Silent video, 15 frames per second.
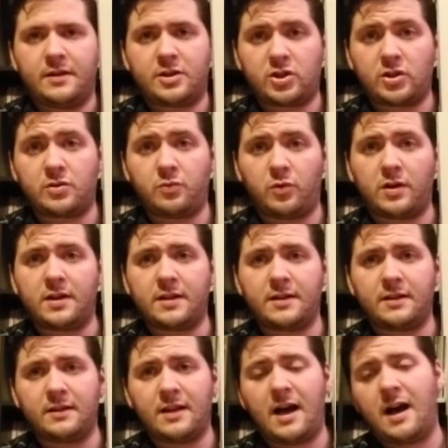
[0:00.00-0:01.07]
is one in the
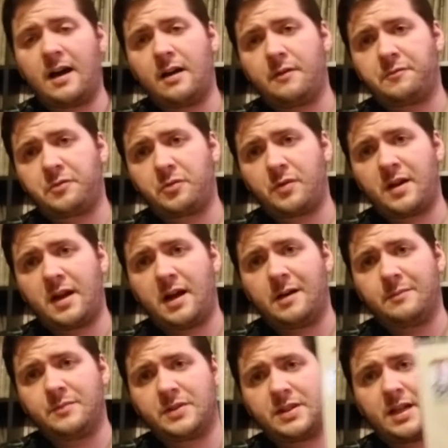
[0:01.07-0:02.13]
lot of 3
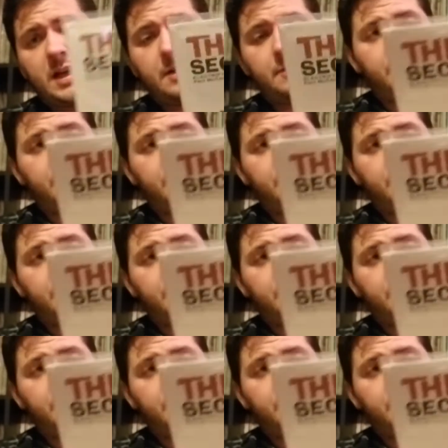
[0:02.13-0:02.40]
albums that I